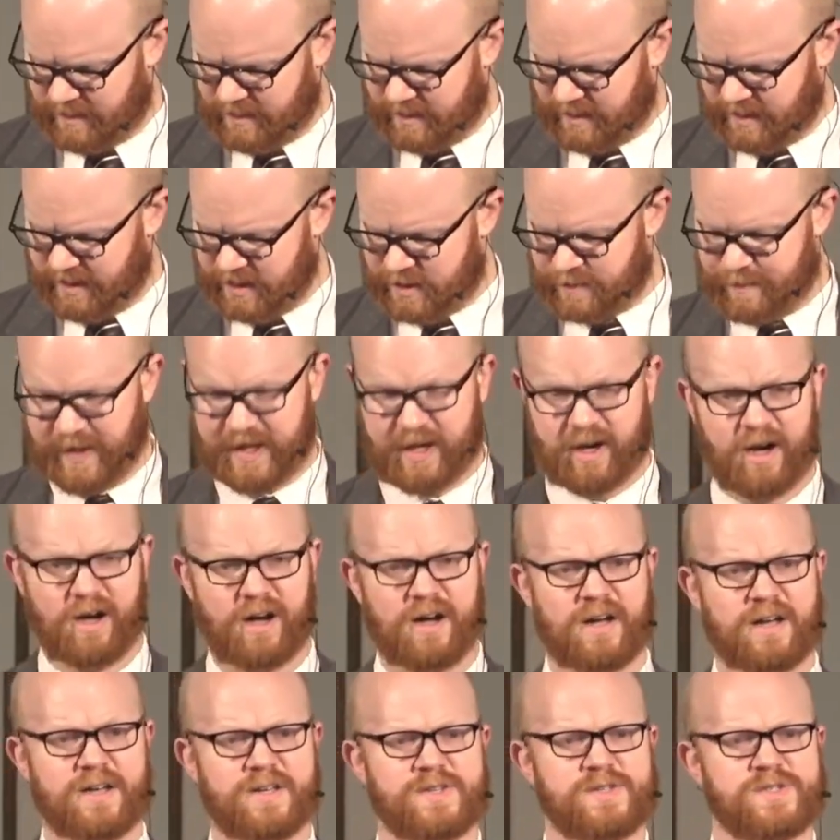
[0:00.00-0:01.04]
It's
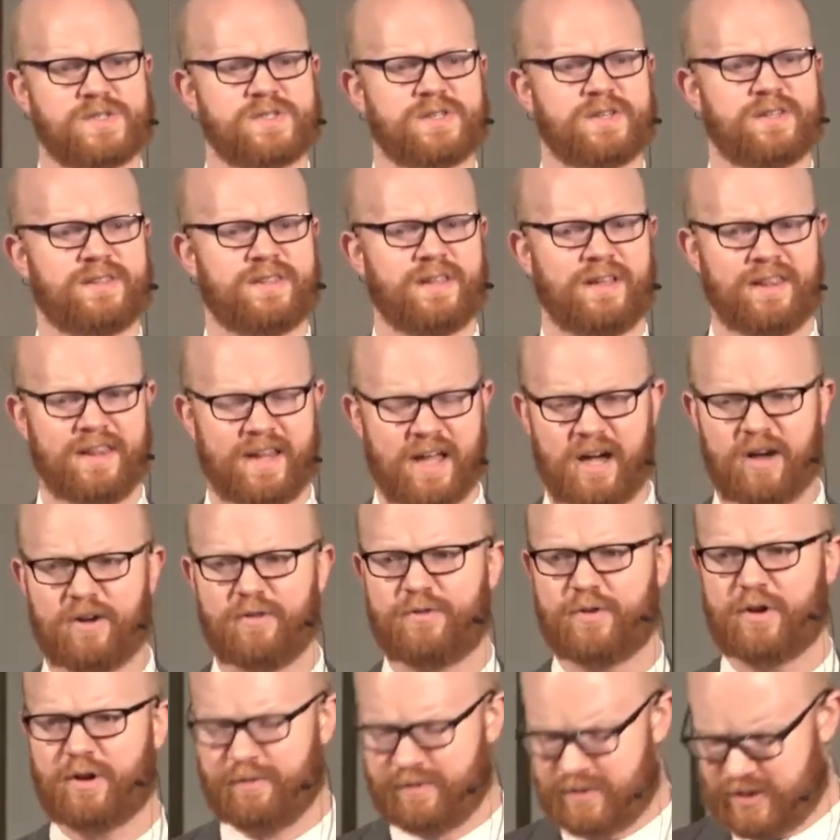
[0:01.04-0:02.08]
because the
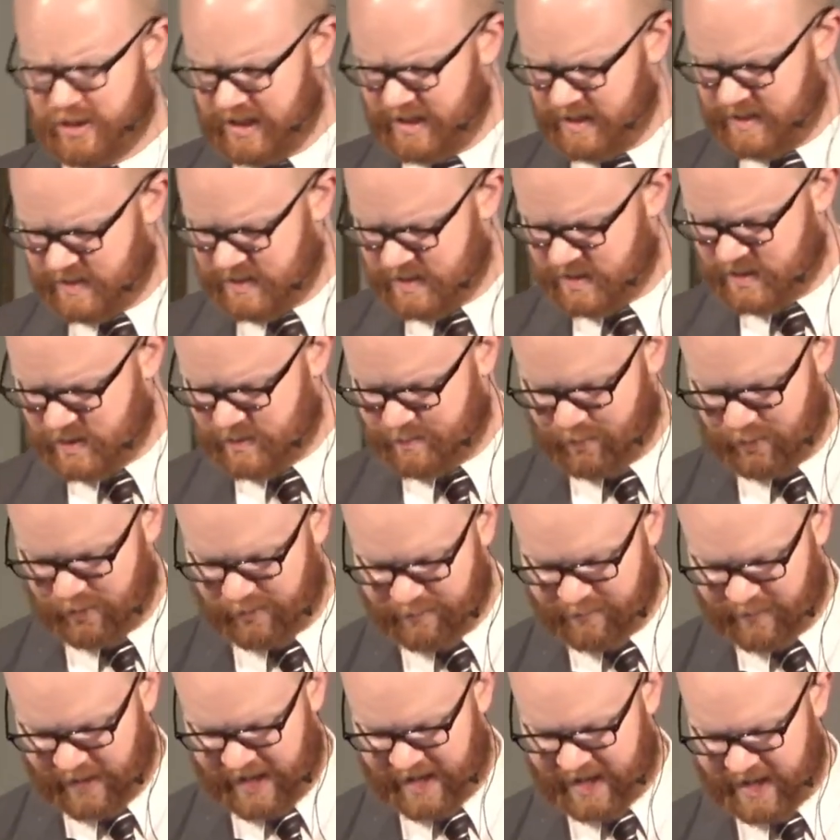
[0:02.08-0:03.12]
love of Jesus
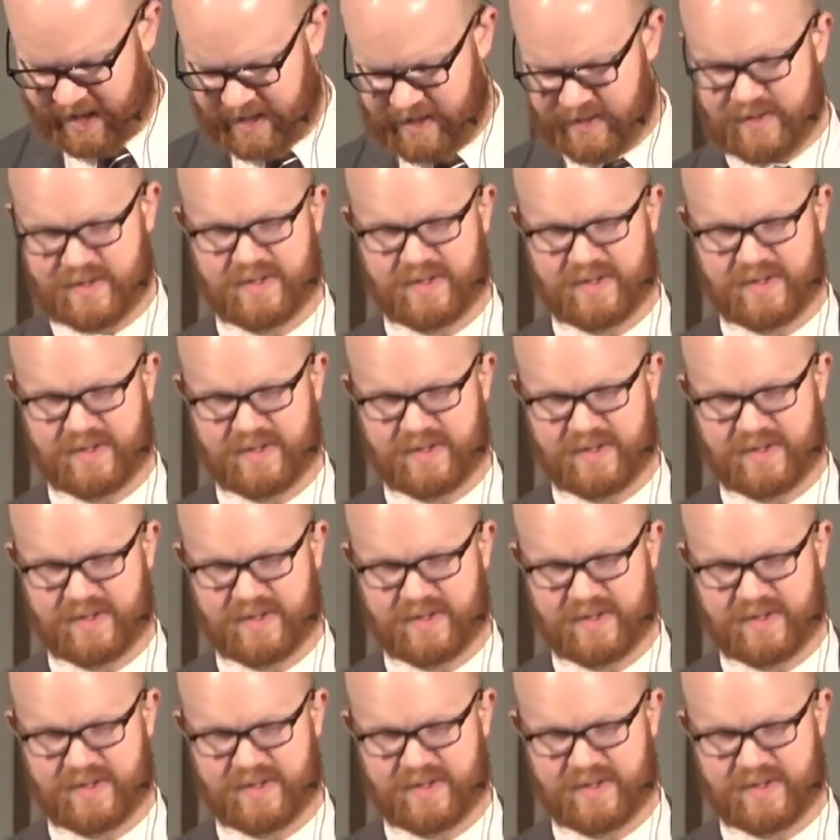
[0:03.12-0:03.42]
provides